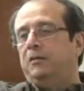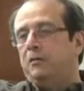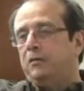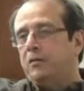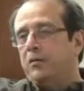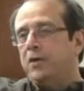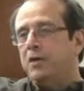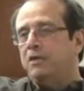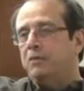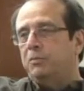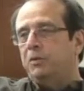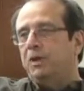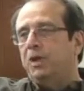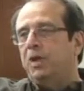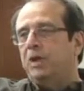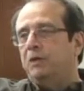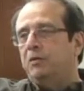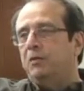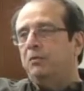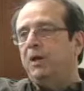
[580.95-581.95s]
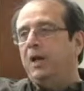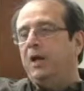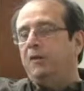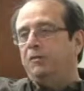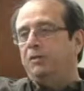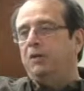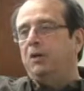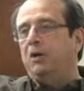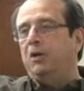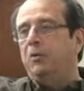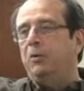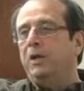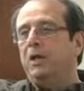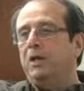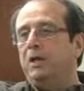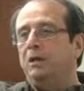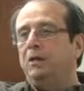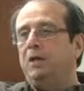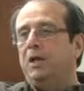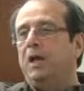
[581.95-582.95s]
first we have to go
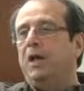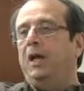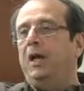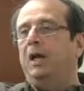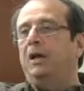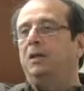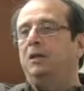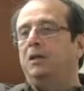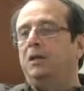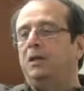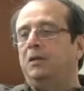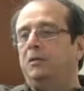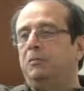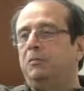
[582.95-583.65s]
in and